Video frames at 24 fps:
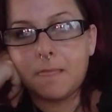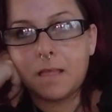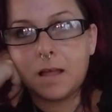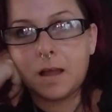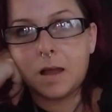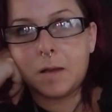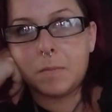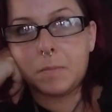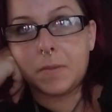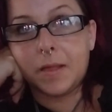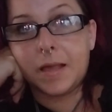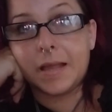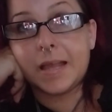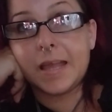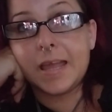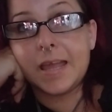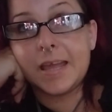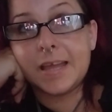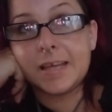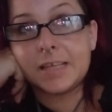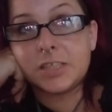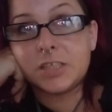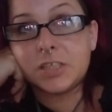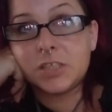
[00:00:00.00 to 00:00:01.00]
I'm like,
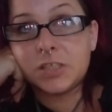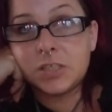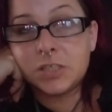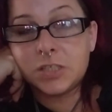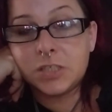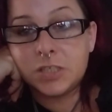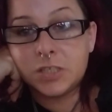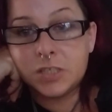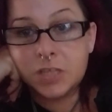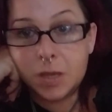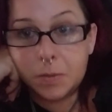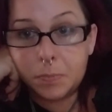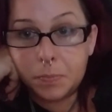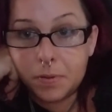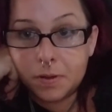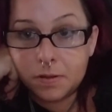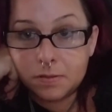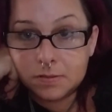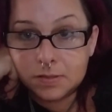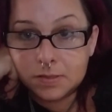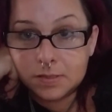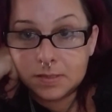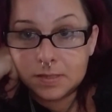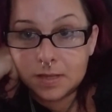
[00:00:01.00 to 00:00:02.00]
hey, step
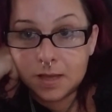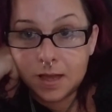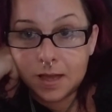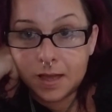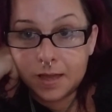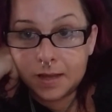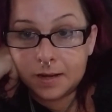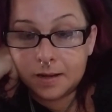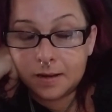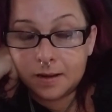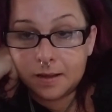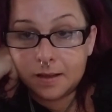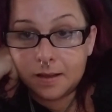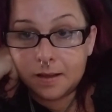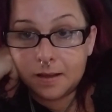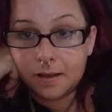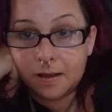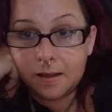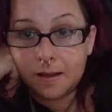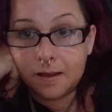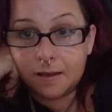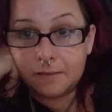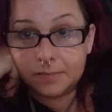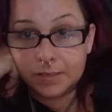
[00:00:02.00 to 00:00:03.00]
outside
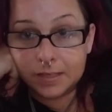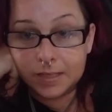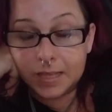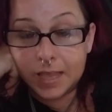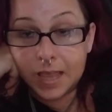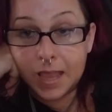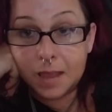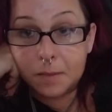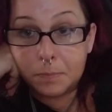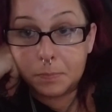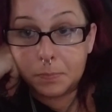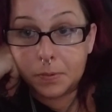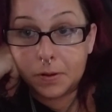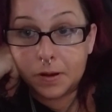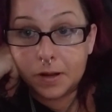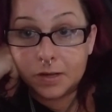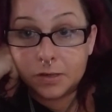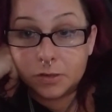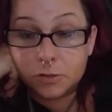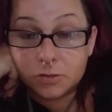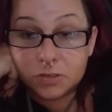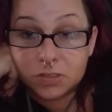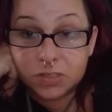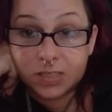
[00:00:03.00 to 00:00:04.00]
of the camper and
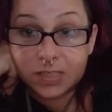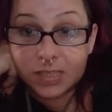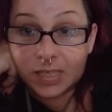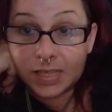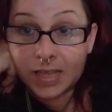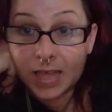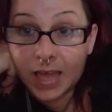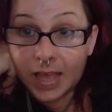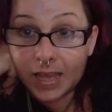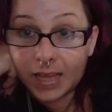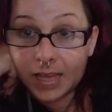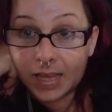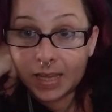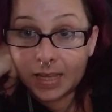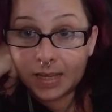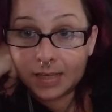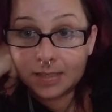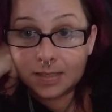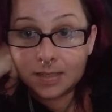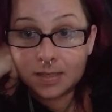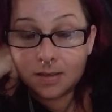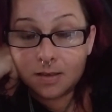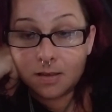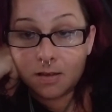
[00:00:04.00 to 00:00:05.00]
you'll see that kid
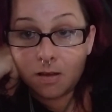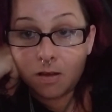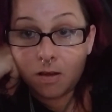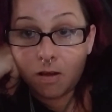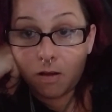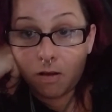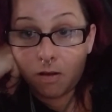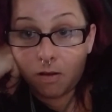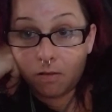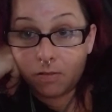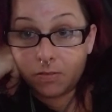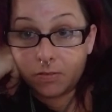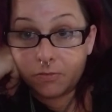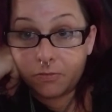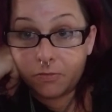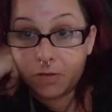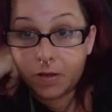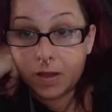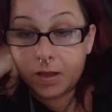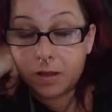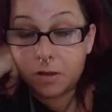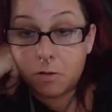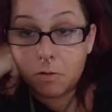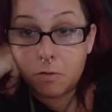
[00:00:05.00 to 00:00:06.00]
on the
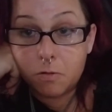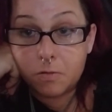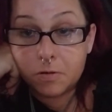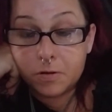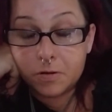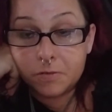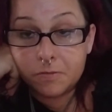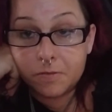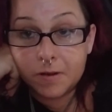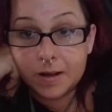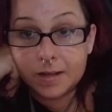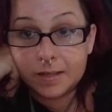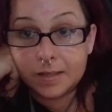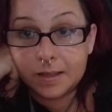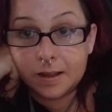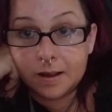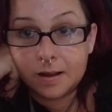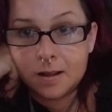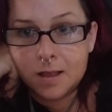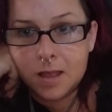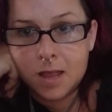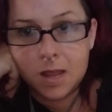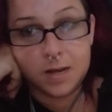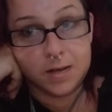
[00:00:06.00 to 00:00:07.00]
fucking corner right there.
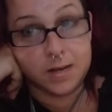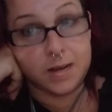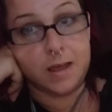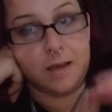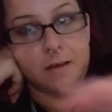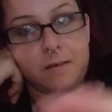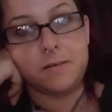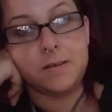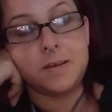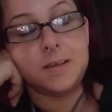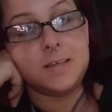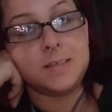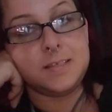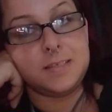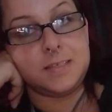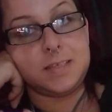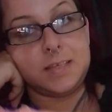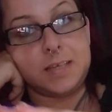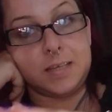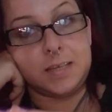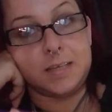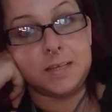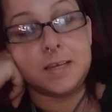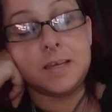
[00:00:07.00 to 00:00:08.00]
Now,
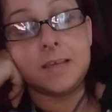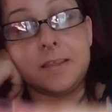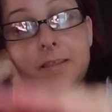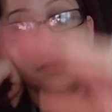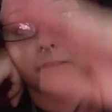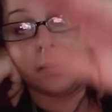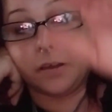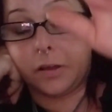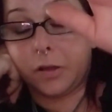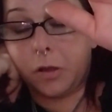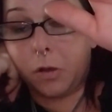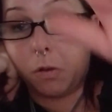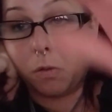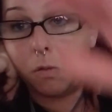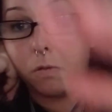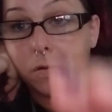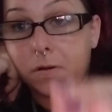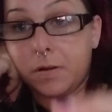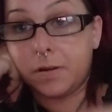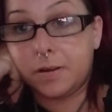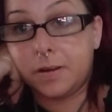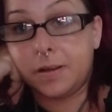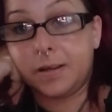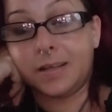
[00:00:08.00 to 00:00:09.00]
see, the
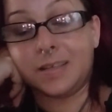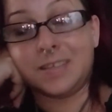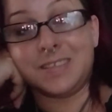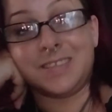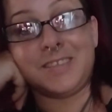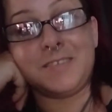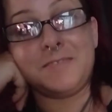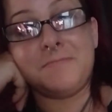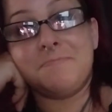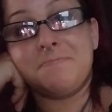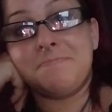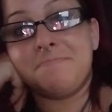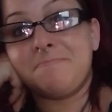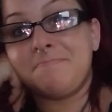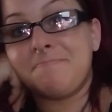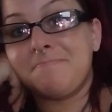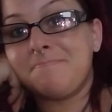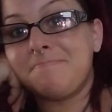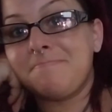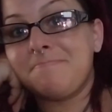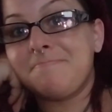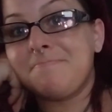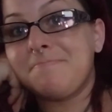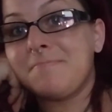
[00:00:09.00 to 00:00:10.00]
corner is
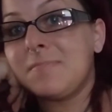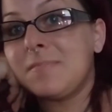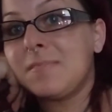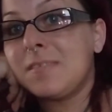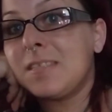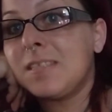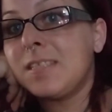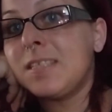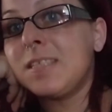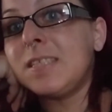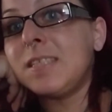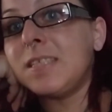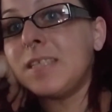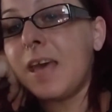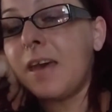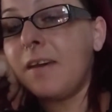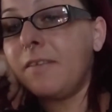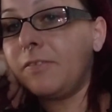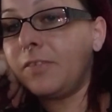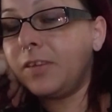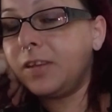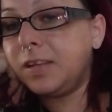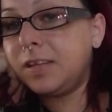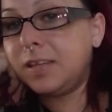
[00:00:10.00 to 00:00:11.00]

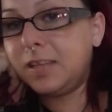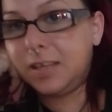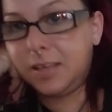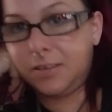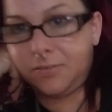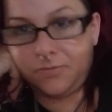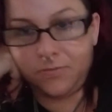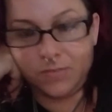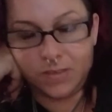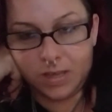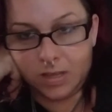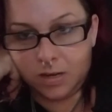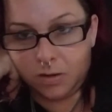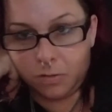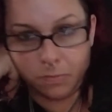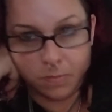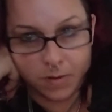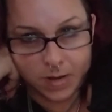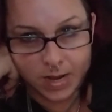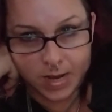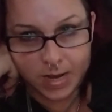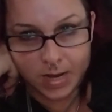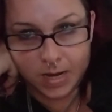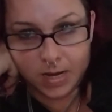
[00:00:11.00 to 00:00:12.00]
70 feet
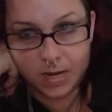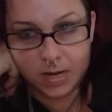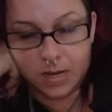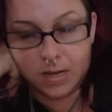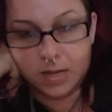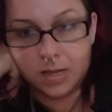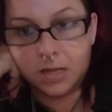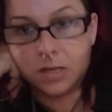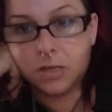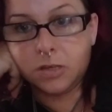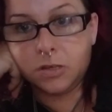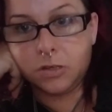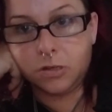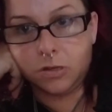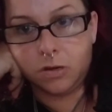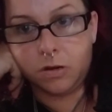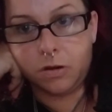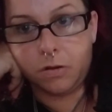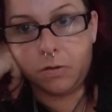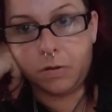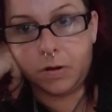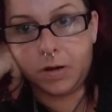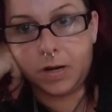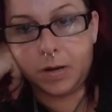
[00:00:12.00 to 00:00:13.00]
away. You
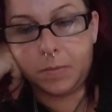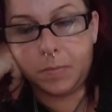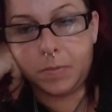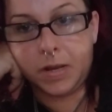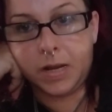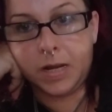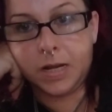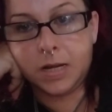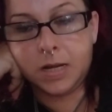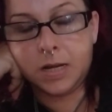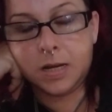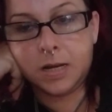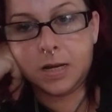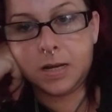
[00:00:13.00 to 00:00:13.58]
know what I mean?